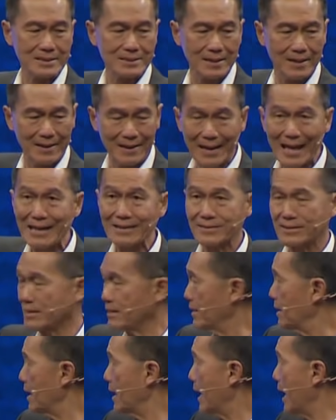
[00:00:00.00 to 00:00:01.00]
is
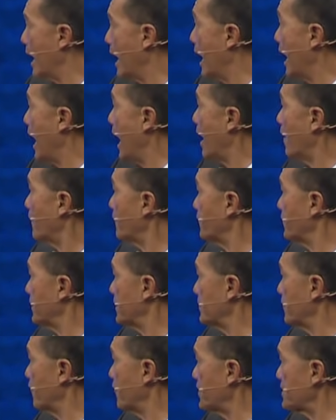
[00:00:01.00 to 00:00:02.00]
later.
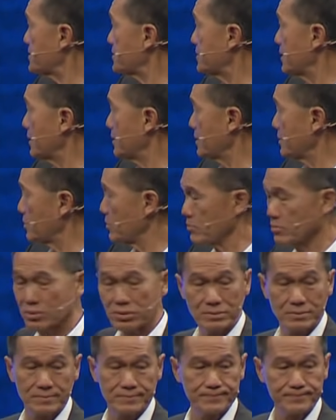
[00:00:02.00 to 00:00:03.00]
After verse
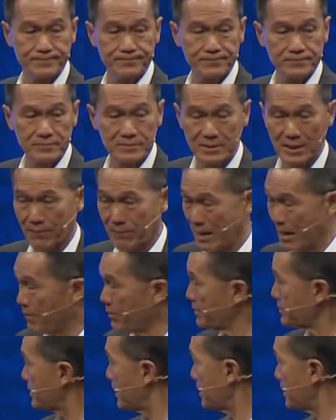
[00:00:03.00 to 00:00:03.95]
thirty-two, the Bible